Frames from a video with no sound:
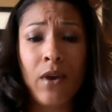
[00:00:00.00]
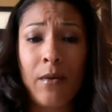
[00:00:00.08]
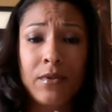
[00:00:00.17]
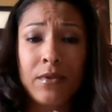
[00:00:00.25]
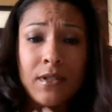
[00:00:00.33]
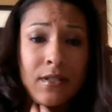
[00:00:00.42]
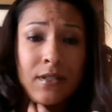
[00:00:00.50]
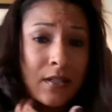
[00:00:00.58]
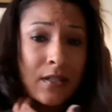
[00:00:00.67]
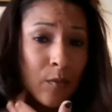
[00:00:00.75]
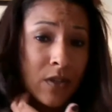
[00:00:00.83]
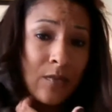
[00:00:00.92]
I was an
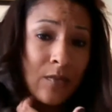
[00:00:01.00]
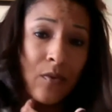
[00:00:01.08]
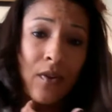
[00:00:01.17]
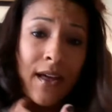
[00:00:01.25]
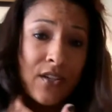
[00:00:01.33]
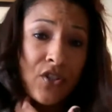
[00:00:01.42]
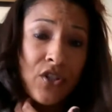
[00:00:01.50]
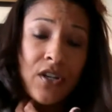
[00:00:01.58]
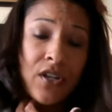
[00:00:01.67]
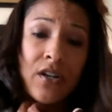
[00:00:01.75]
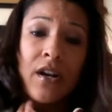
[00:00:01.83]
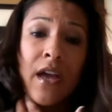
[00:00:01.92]
assistant principal last
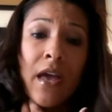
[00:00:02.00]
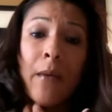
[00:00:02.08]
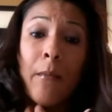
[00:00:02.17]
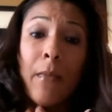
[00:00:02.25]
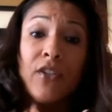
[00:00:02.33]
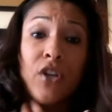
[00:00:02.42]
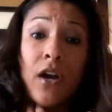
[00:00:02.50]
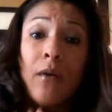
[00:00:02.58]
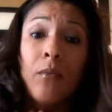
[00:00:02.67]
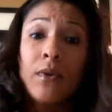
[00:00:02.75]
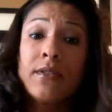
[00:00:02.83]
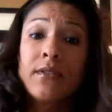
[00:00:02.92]
year, my job
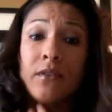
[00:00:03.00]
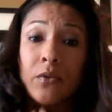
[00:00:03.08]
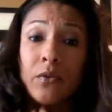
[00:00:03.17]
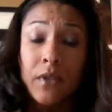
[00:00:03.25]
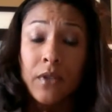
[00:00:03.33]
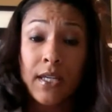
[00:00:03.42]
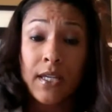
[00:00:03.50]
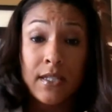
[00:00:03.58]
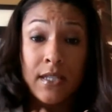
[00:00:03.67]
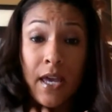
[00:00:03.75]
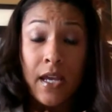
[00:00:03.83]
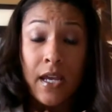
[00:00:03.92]
was literally
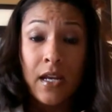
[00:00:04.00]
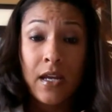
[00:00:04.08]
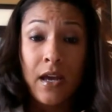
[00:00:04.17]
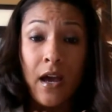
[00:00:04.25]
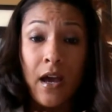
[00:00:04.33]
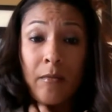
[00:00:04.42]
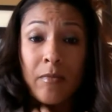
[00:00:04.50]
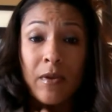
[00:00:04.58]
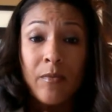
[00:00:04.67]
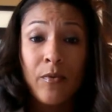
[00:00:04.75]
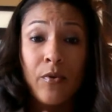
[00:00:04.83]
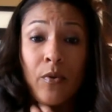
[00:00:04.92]
insane. And
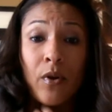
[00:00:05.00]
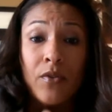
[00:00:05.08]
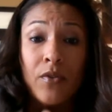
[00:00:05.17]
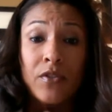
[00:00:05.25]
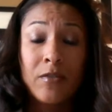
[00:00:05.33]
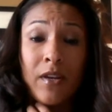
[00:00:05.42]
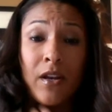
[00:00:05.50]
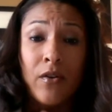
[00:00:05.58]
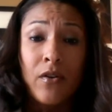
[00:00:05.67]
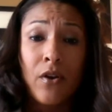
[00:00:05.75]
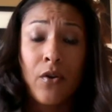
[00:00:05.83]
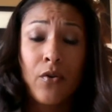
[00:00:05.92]
people who are close to me
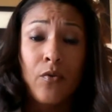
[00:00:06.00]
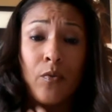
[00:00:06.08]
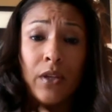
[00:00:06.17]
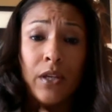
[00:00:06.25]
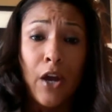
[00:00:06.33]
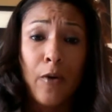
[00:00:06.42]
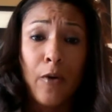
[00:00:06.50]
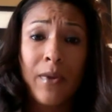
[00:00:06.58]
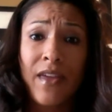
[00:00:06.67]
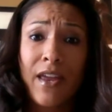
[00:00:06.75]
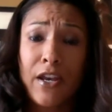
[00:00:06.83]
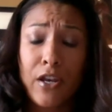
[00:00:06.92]
and who really know me,
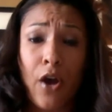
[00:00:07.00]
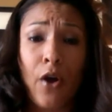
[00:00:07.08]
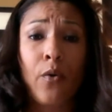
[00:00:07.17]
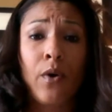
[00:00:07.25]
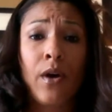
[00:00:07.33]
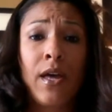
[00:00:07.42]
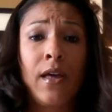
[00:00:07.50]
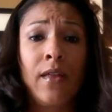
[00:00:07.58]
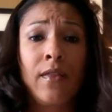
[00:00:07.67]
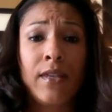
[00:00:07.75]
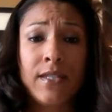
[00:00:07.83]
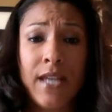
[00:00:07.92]
they know
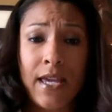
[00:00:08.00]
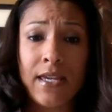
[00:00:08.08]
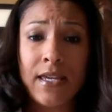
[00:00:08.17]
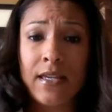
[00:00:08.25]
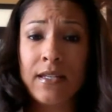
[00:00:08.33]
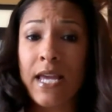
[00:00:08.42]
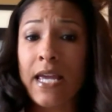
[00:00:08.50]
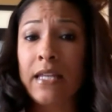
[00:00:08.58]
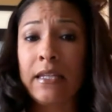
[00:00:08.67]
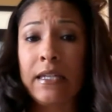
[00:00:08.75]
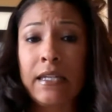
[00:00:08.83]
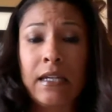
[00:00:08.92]
the
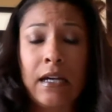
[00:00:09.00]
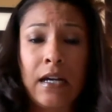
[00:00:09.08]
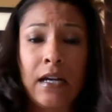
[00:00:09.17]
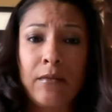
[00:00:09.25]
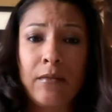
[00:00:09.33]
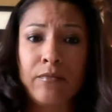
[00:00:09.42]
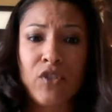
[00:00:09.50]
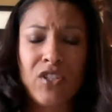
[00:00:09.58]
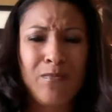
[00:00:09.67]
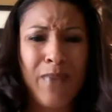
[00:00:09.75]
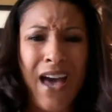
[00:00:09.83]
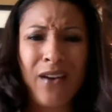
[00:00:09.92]
daily
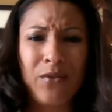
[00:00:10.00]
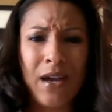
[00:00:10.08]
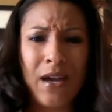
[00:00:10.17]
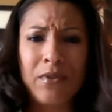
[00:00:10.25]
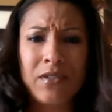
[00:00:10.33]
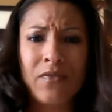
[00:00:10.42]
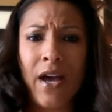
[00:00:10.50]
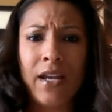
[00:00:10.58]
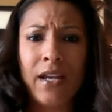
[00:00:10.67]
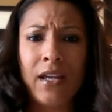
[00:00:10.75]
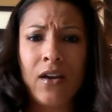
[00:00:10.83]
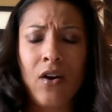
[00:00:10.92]
just battles I was
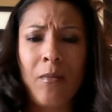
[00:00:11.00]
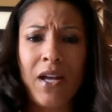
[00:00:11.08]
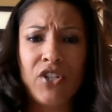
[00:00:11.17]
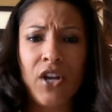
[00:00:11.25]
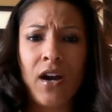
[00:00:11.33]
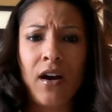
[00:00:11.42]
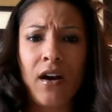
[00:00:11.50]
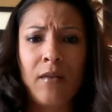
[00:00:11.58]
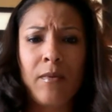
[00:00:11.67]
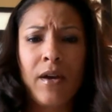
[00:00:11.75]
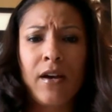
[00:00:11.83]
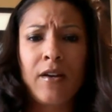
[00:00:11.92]
fighting on my job,
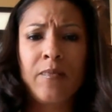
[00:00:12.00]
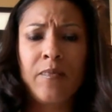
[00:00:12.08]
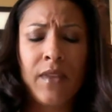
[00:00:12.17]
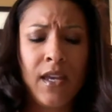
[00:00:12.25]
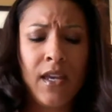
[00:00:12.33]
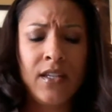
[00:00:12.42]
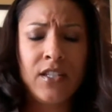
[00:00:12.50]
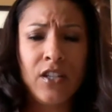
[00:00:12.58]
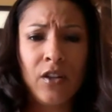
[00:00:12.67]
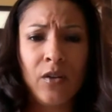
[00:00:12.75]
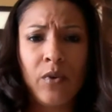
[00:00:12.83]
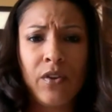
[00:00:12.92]

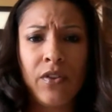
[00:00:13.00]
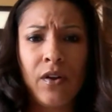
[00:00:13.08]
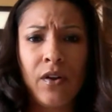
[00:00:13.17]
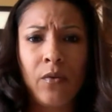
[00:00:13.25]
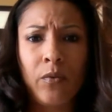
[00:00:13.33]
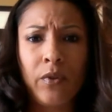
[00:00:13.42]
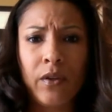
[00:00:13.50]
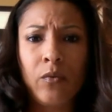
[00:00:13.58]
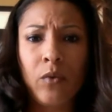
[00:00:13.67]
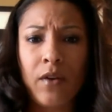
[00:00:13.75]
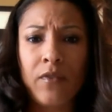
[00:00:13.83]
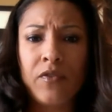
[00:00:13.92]
dealing with a really
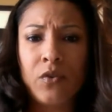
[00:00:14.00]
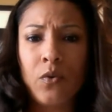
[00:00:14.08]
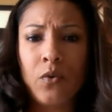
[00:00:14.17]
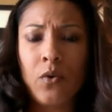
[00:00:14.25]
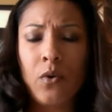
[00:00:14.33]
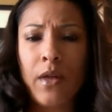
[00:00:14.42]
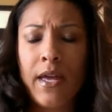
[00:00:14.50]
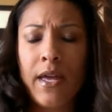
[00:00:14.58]
rough school.